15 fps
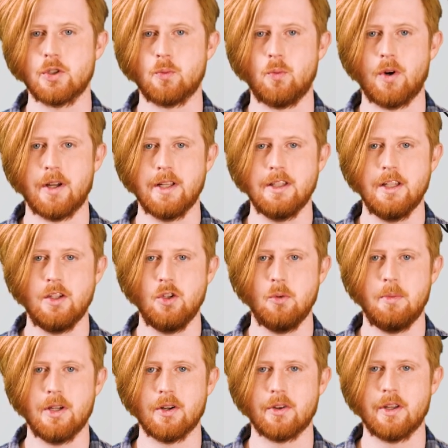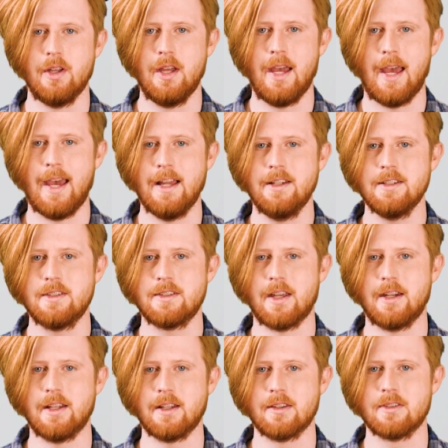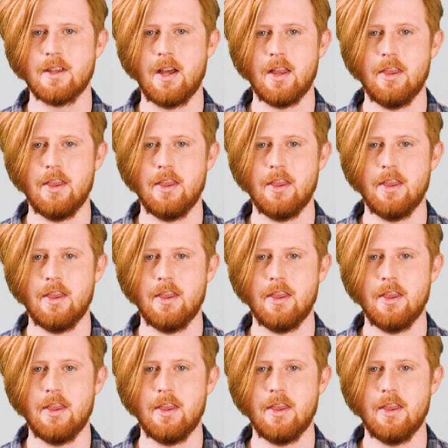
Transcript: you're running the new build, head to Settings,